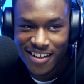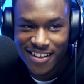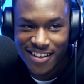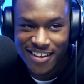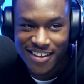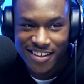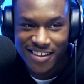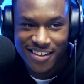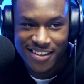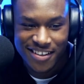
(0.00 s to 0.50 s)

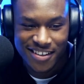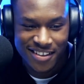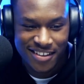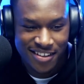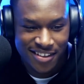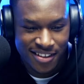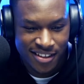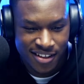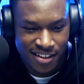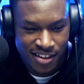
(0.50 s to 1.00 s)
How good
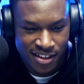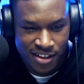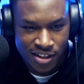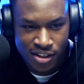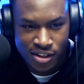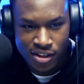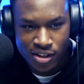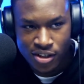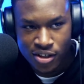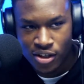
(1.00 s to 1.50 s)
were you
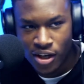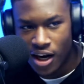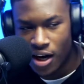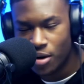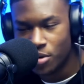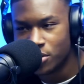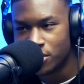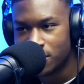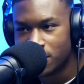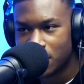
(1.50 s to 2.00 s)
really though?
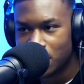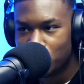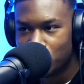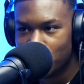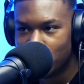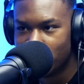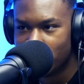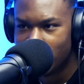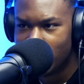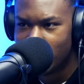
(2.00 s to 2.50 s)
I was sick,
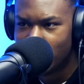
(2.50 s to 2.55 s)
bro.